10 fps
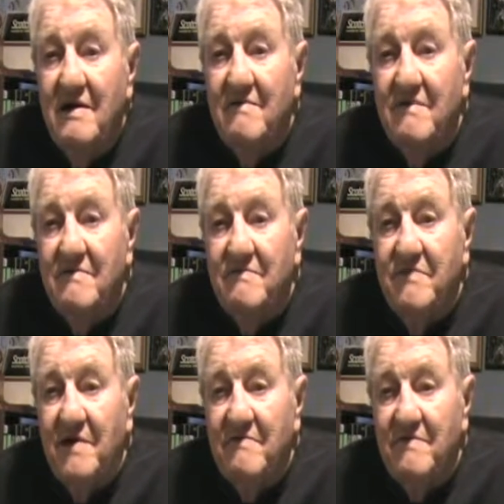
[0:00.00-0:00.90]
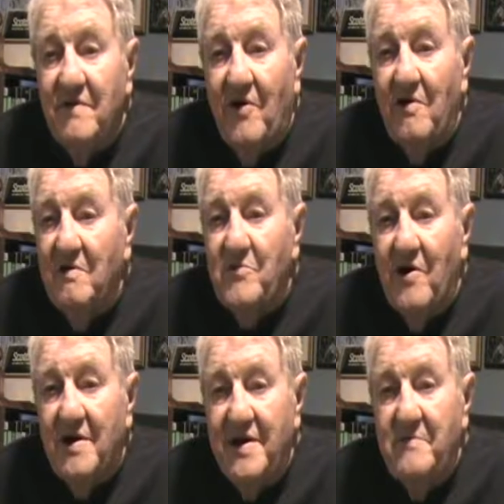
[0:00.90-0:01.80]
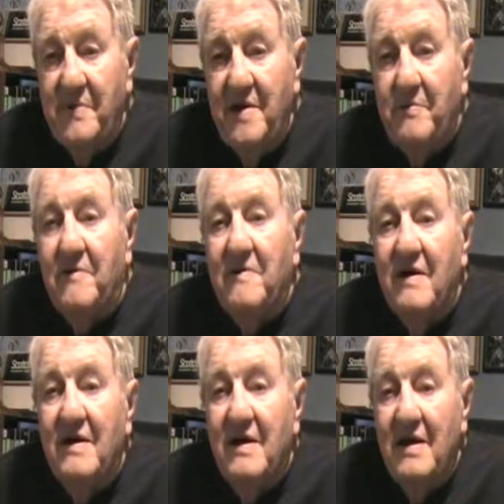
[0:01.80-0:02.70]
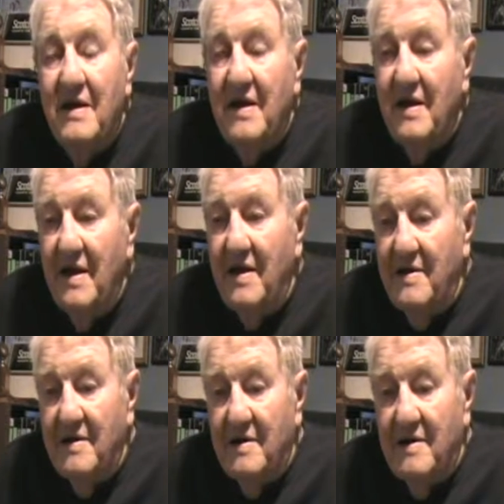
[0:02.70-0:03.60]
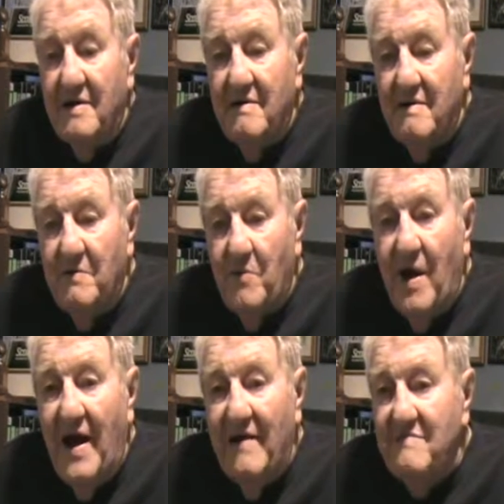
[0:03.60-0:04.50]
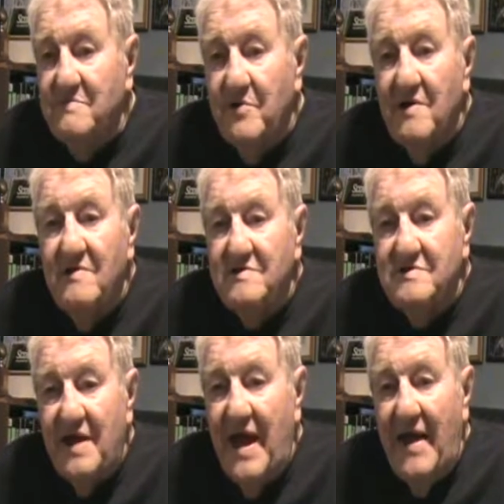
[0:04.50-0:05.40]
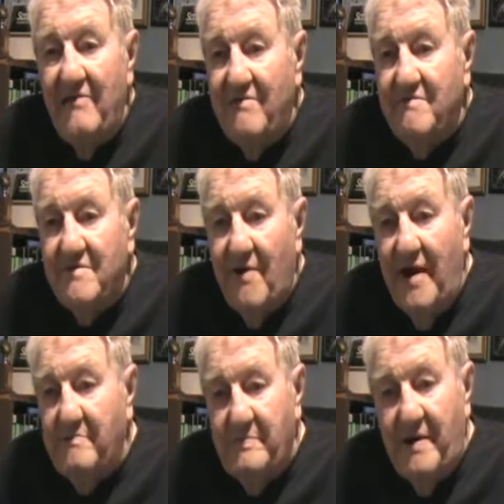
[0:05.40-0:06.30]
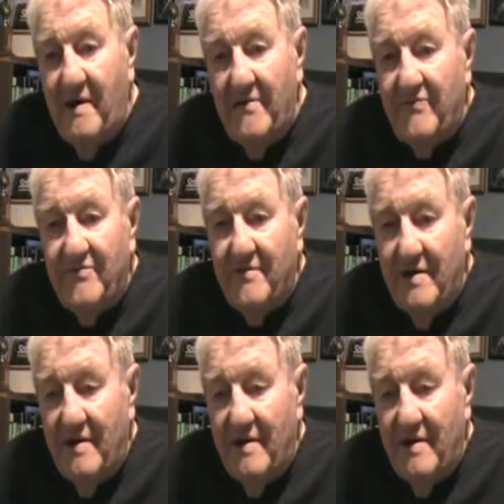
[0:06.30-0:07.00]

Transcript: all the marquee people, and wives, mothers, dads, grandparents,